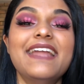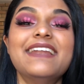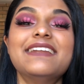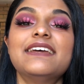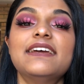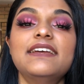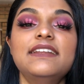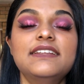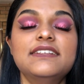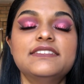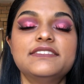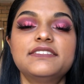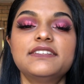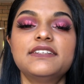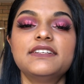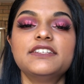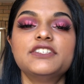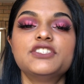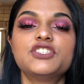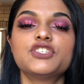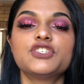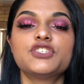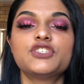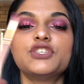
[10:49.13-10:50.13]
I literally
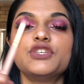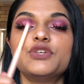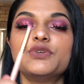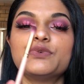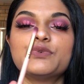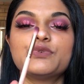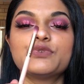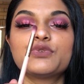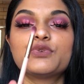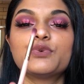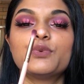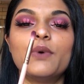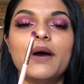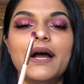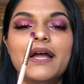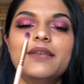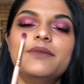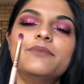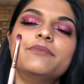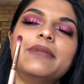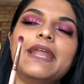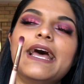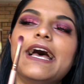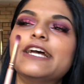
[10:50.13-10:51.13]
just used
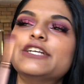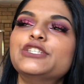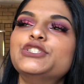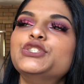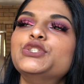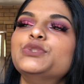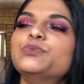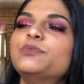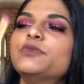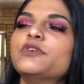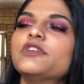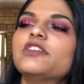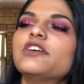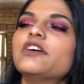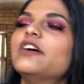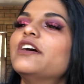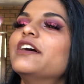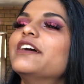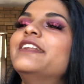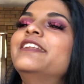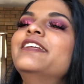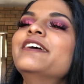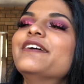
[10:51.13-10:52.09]
one brush to put on